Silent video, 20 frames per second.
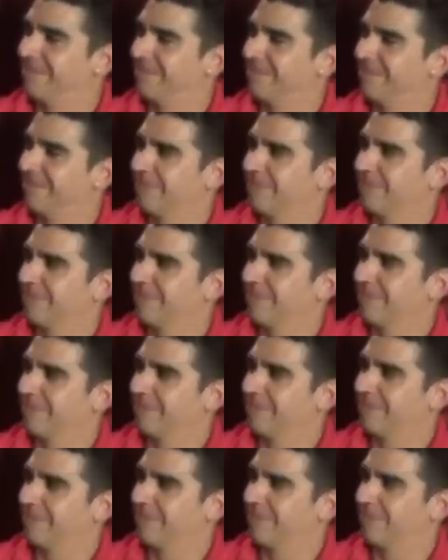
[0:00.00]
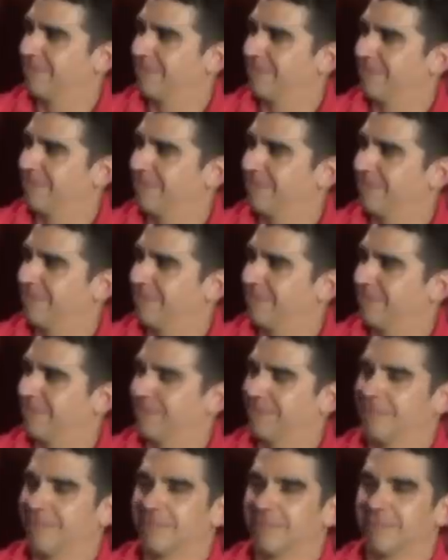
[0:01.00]

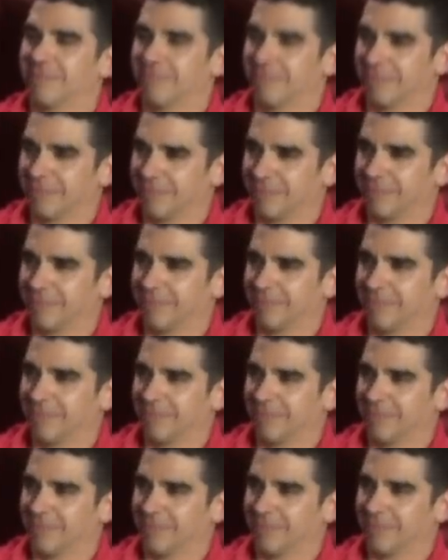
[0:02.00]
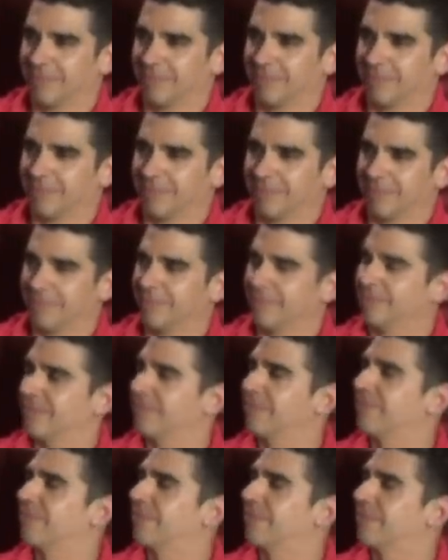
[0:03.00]

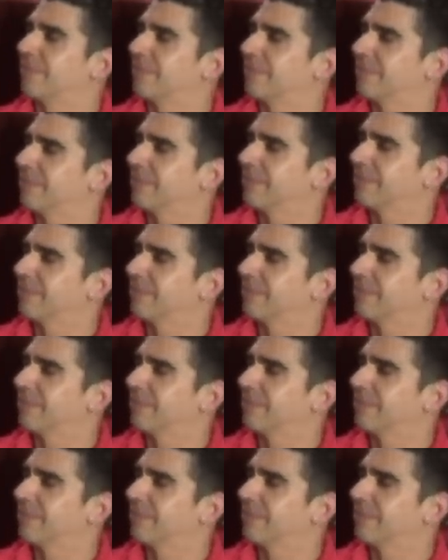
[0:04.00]
No words are spoken by the person on screen.